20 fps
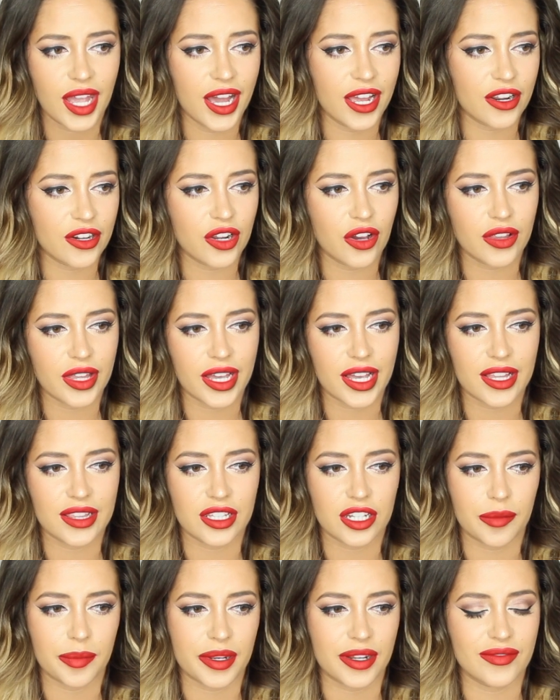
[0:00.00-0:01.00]
I don't know, like a
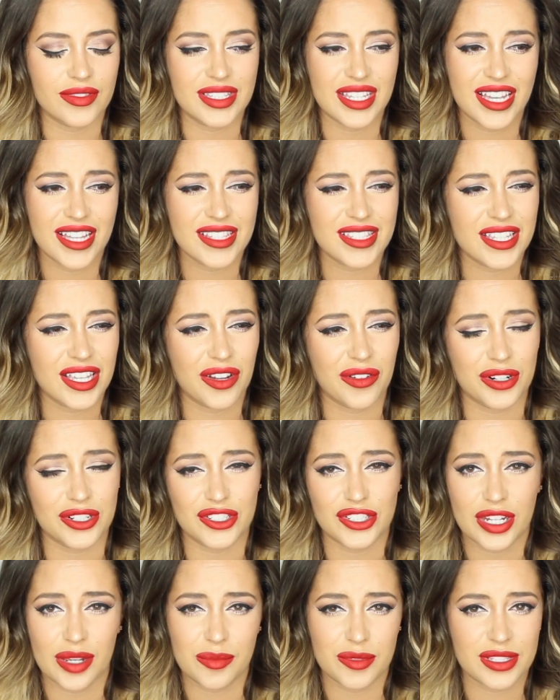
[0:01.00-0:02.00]
little bit of dancing or
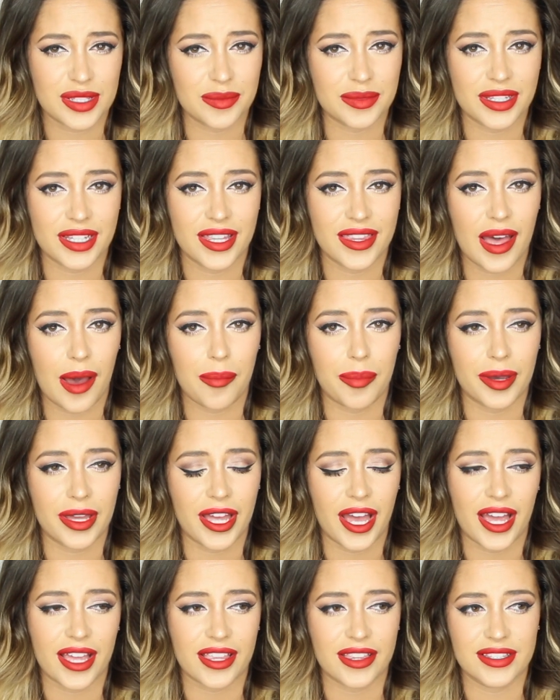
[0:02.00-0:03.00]
gym or something like that,
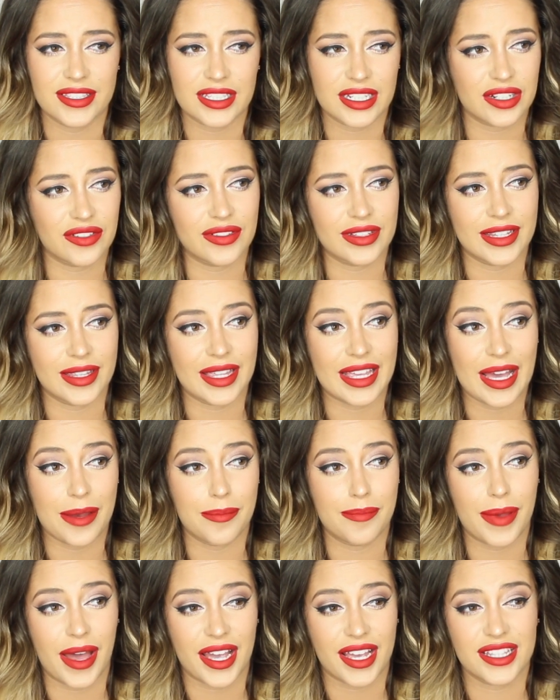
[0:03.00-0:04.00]
but I didn't really
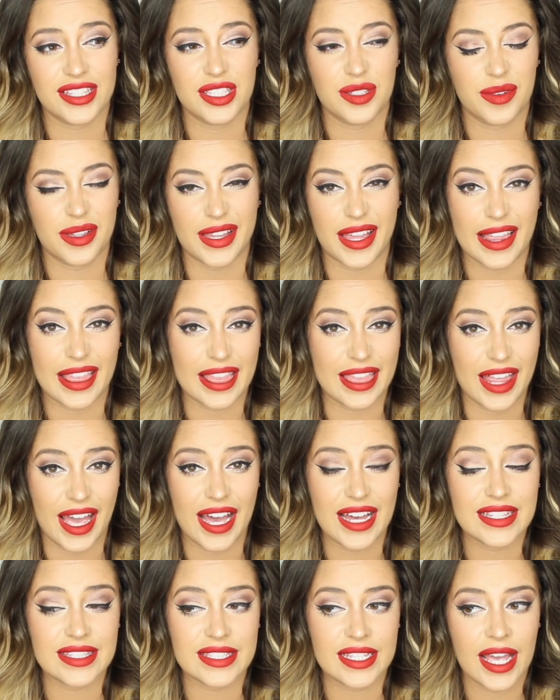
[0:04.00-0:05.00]
get back into it like
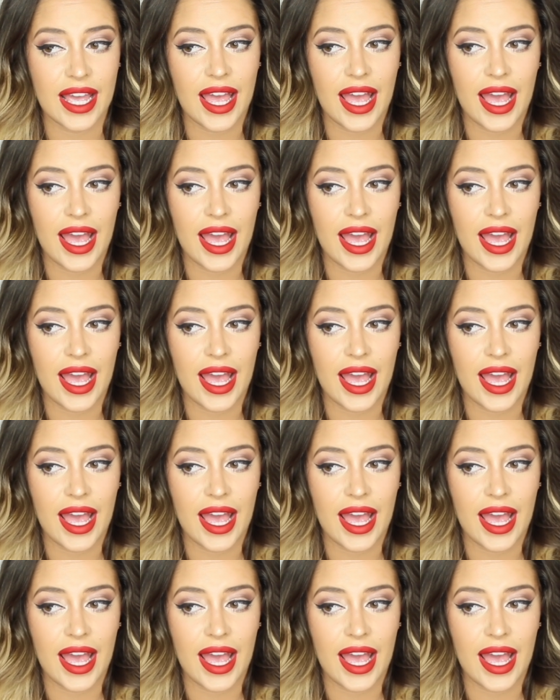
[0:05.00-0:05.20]
that.